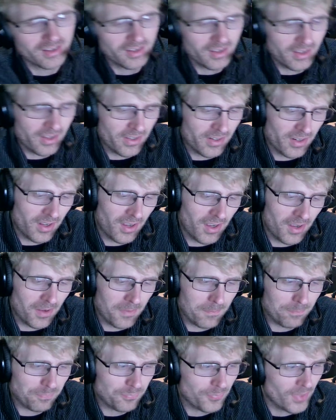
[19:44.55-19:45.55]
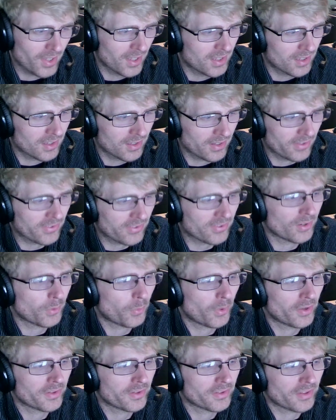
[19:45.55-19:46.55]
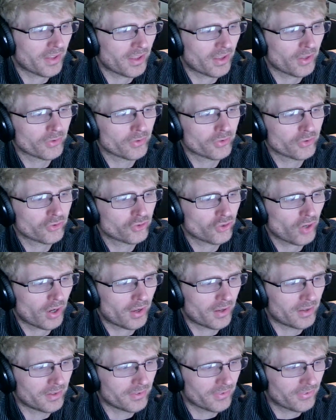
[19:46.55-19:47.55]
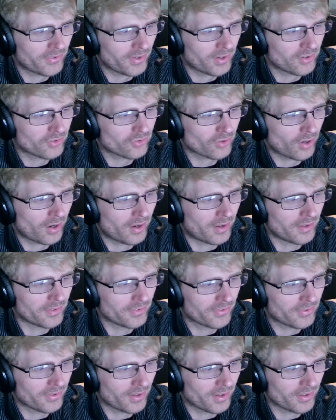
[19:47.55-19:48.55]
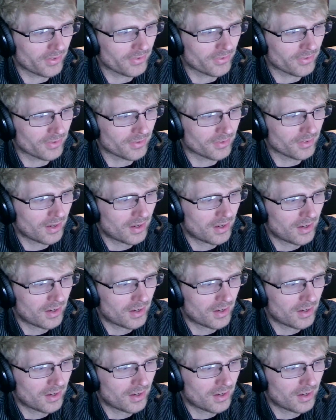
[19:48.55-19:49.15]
And listen to what the elder John, St. John, says in